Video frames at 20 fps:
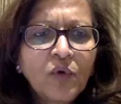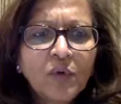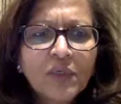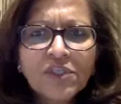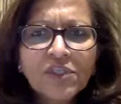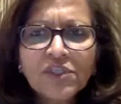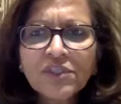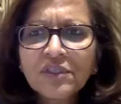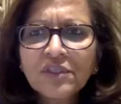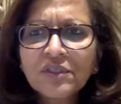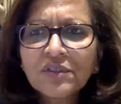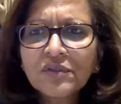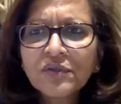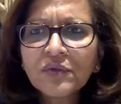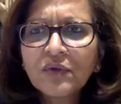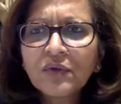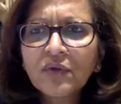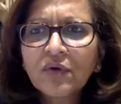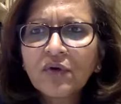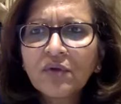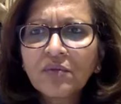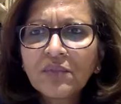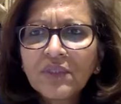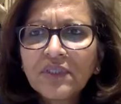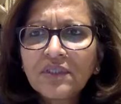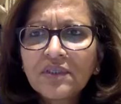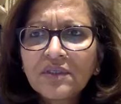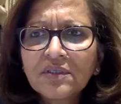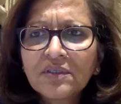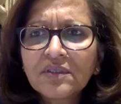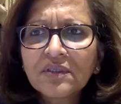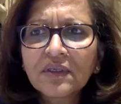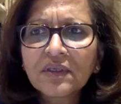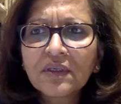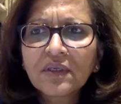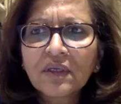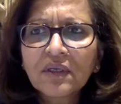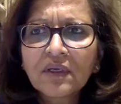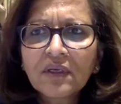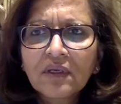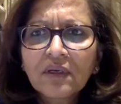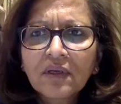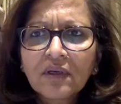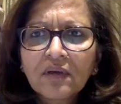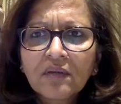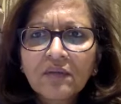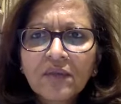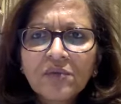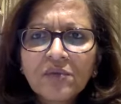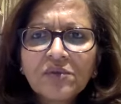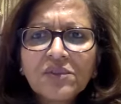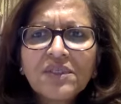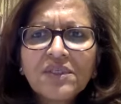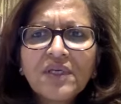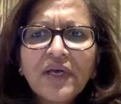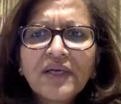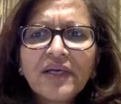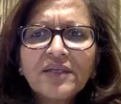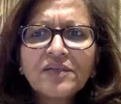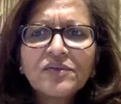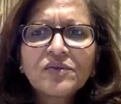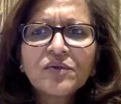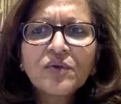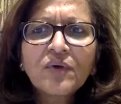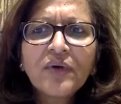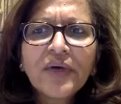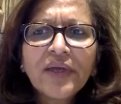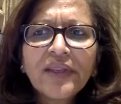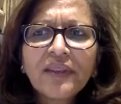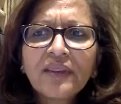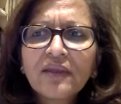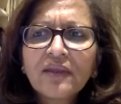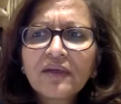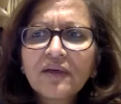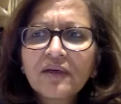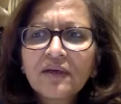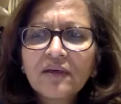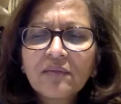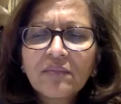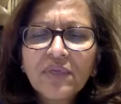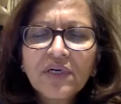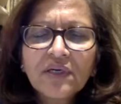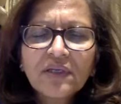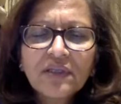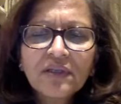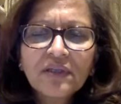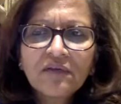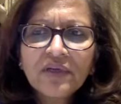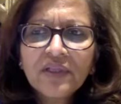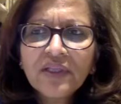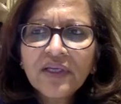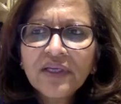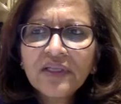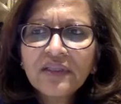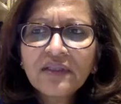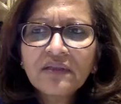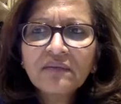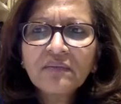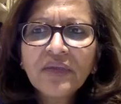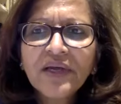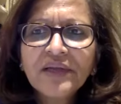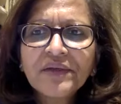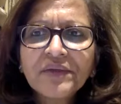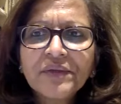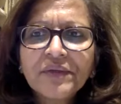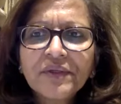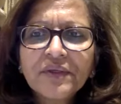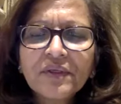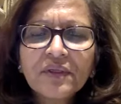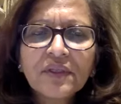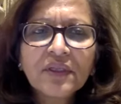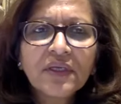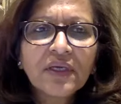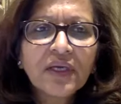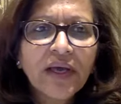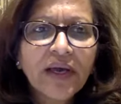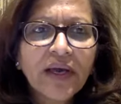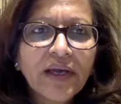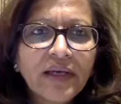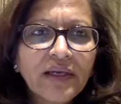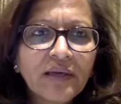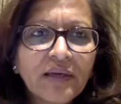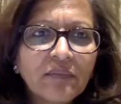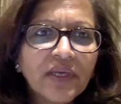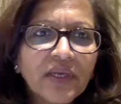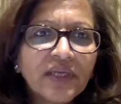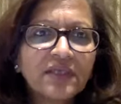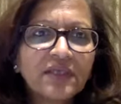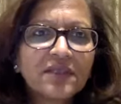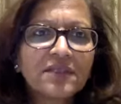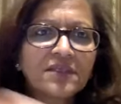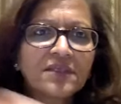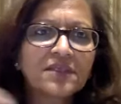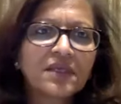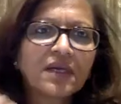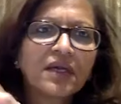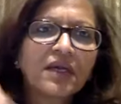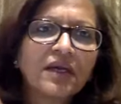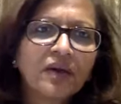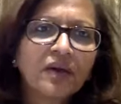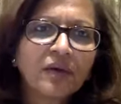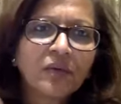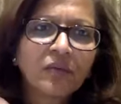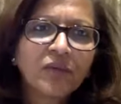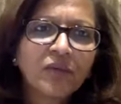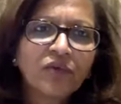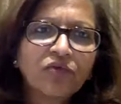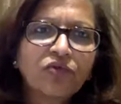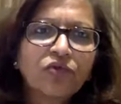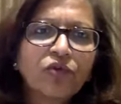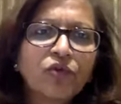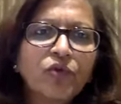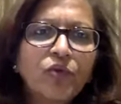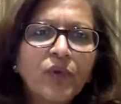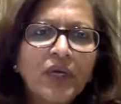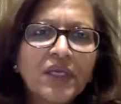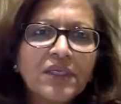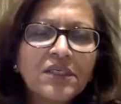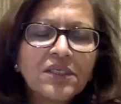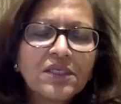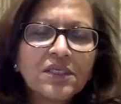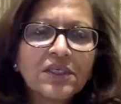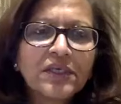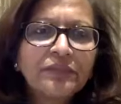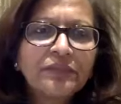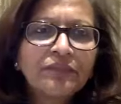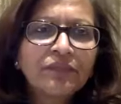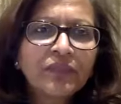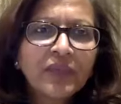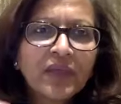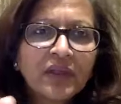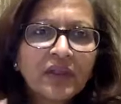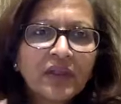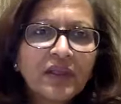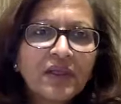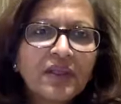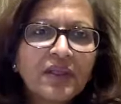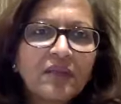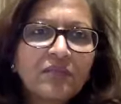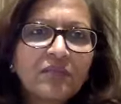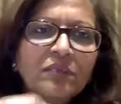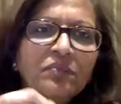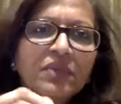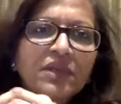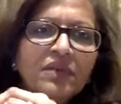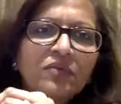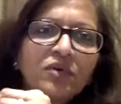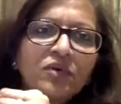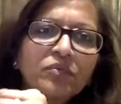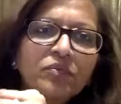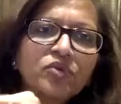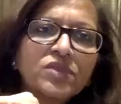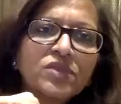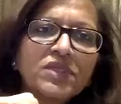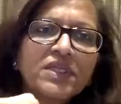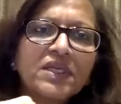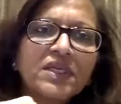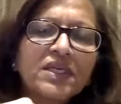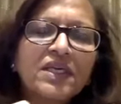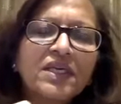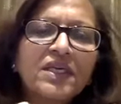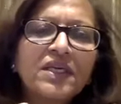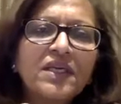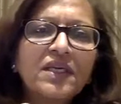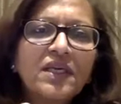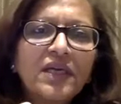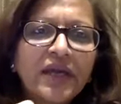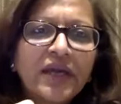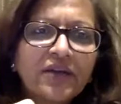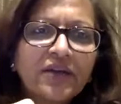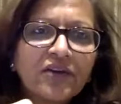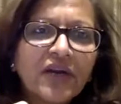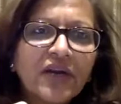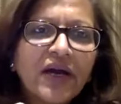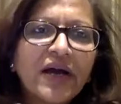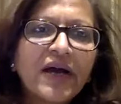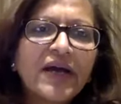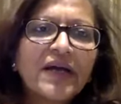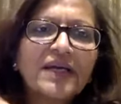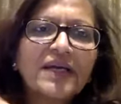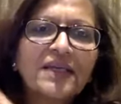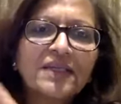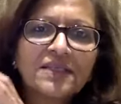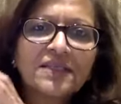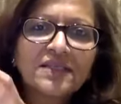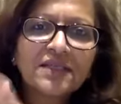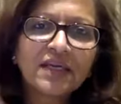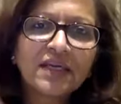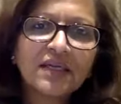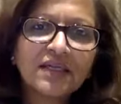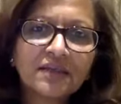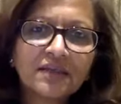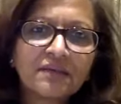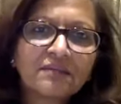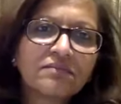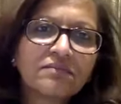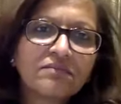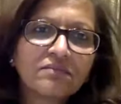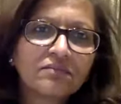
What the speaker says: questions or comments? Prabhuji, I saw at the Bhaktivedanta Manor, they had a place before you enter that people were putting ghee and rice and